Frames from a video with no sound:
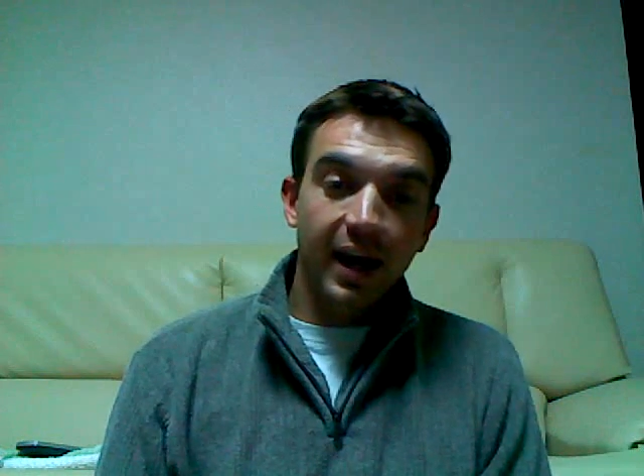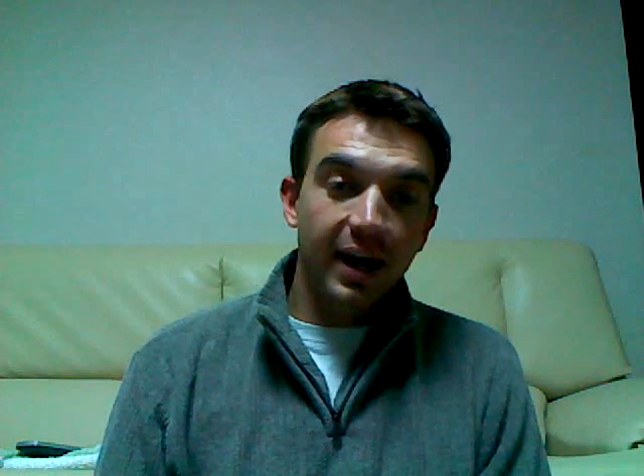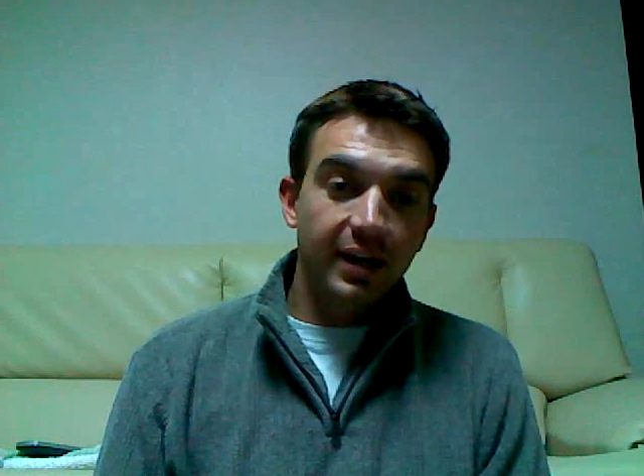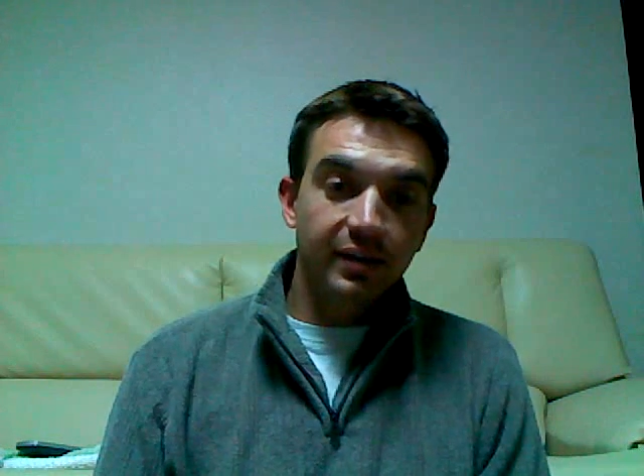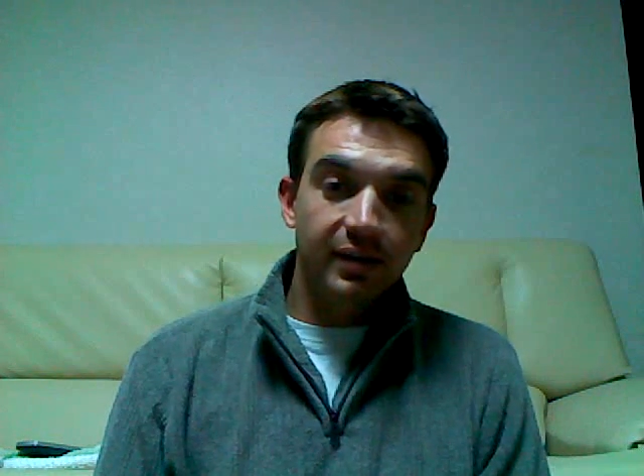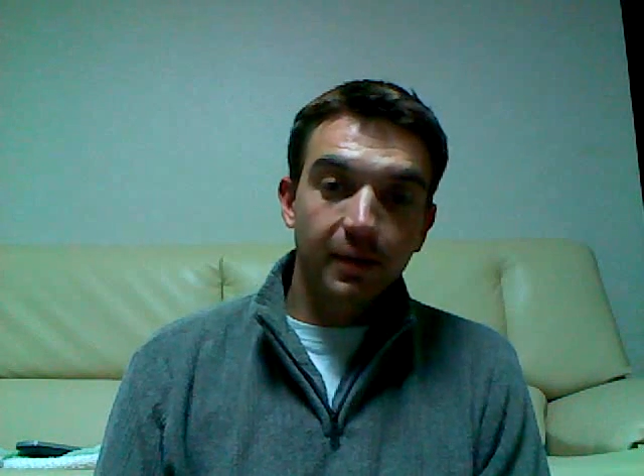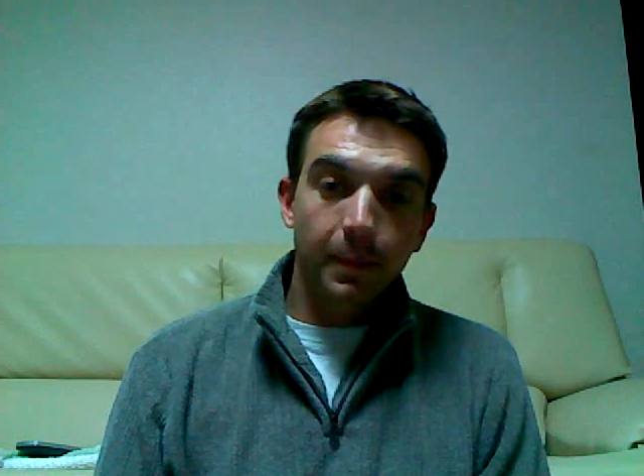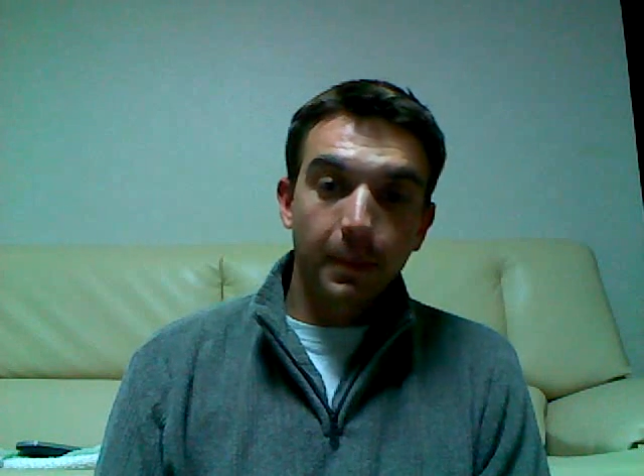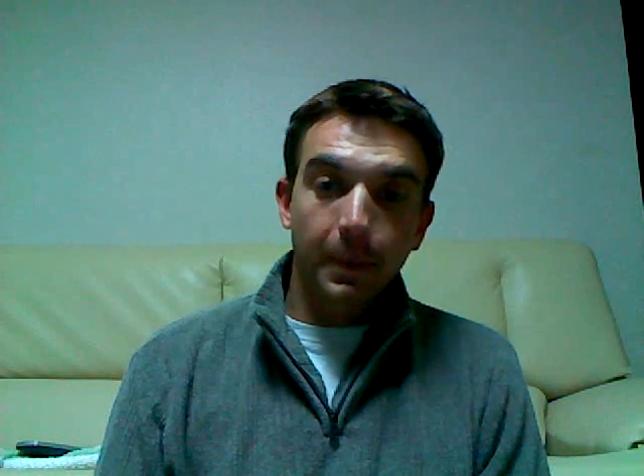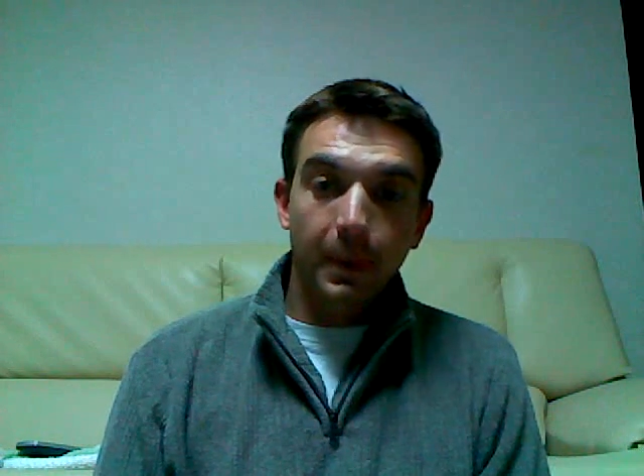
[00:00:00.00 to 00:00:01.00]

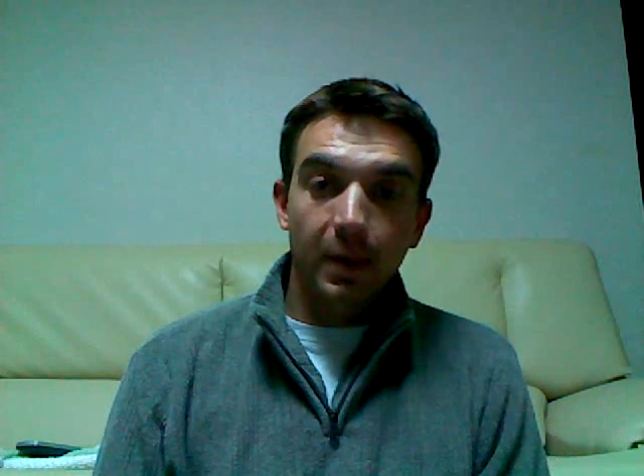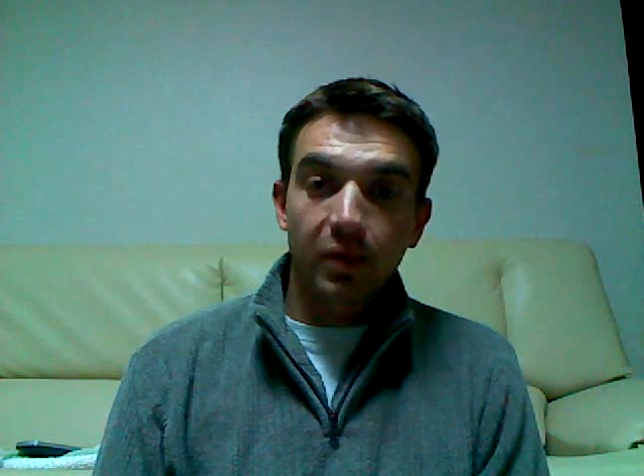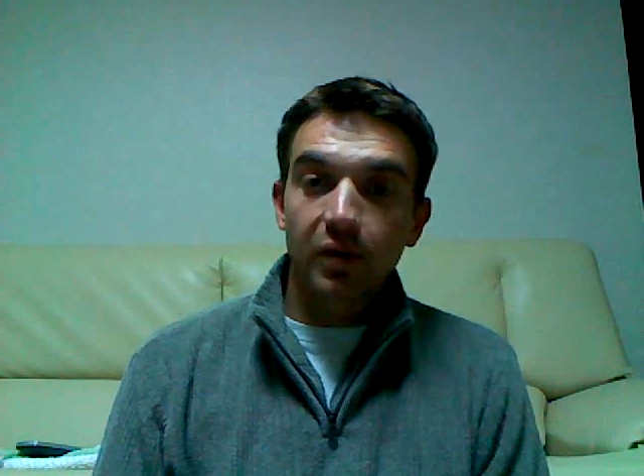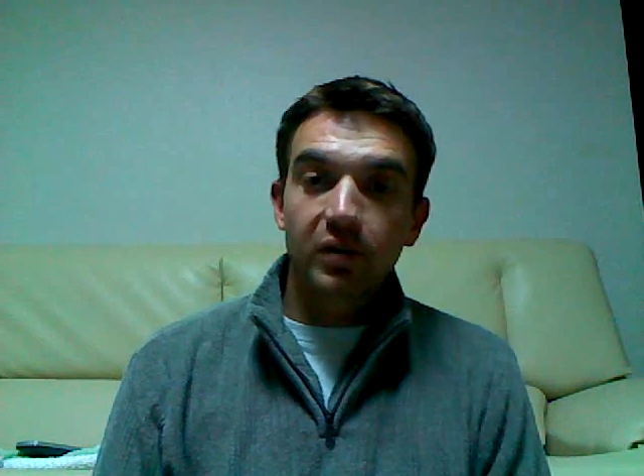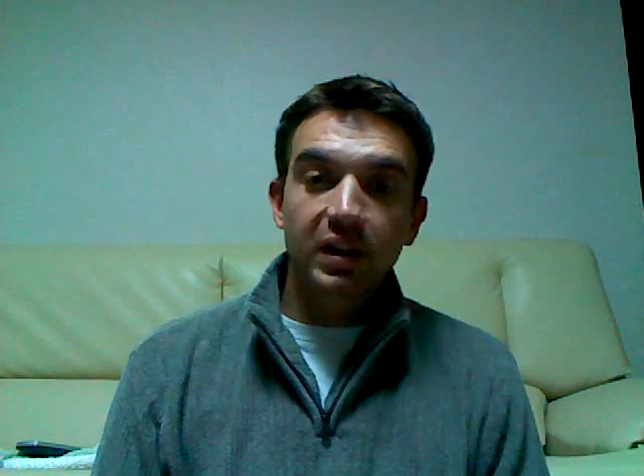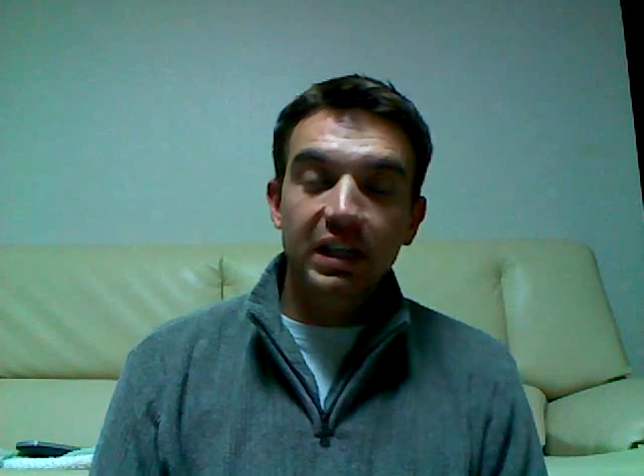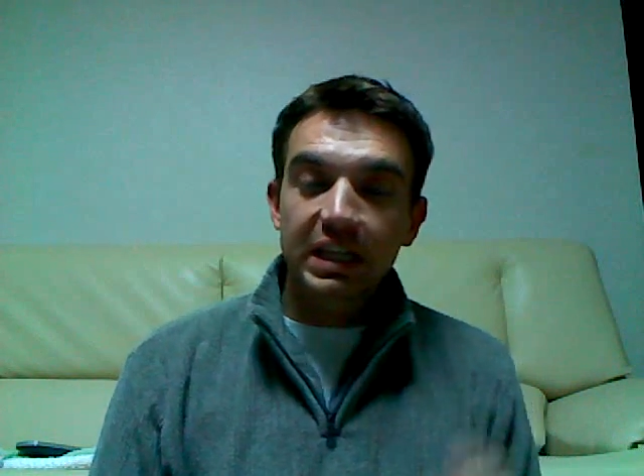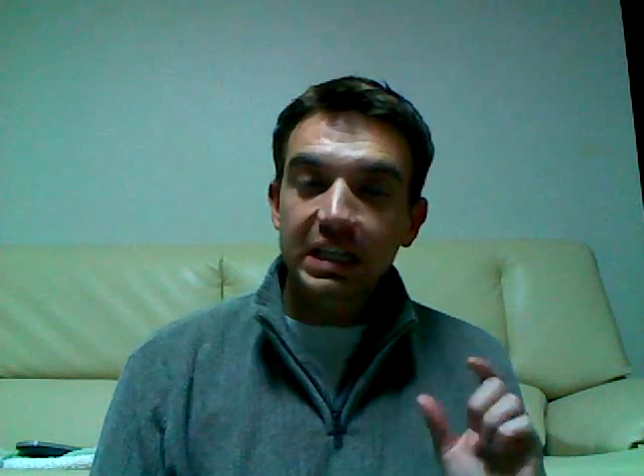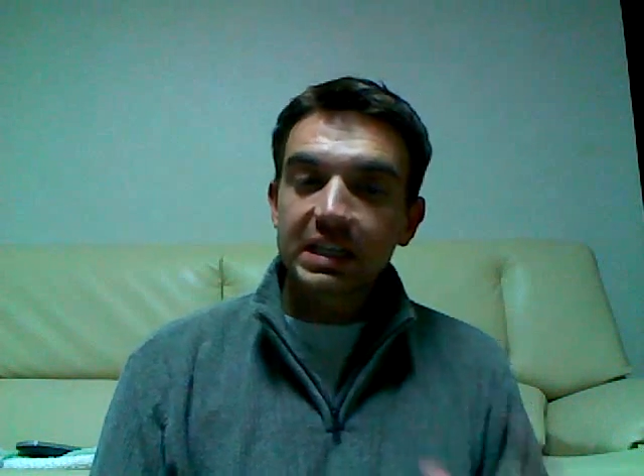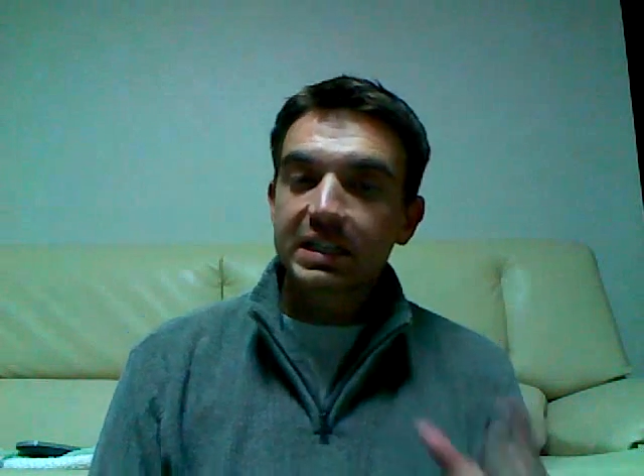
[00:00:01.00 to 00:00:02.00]
And they're the